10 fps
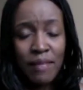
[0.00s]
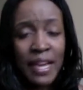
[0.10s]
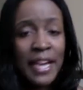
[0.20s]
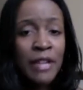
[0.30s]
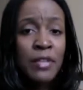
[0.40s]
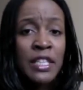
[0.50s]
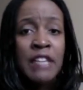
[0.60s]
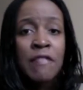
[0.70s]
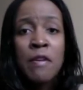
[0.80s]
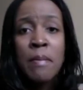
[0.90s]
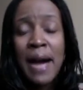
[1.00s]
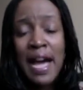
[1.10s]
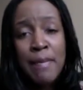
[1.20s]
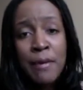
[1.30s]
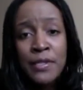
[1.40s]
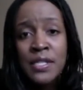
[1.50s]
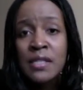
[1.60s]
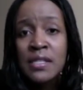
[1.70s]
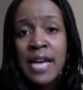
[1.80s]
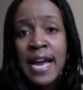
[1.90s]
really, for my personal
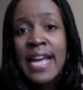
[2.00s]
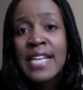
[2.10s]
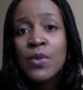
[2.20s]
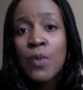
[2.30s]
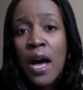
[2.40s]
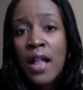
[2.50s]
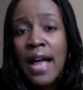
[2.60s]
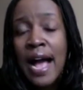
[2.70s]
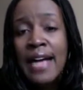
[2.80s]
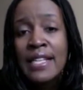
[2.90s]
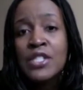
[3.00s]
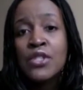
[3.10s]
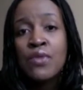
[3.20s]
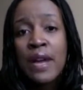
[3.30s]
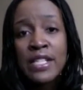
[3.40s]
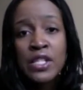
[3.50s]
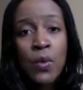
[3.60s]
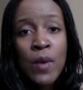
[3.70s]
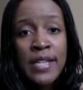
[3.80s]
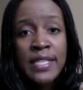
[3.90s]
site as well as
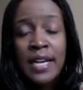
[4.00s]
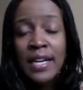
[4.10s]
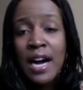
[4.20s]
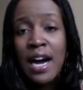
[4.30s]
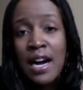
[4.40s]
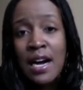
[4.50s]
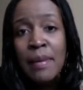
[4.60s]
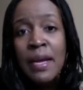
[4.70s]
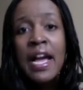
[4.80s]
TherezSquare.com,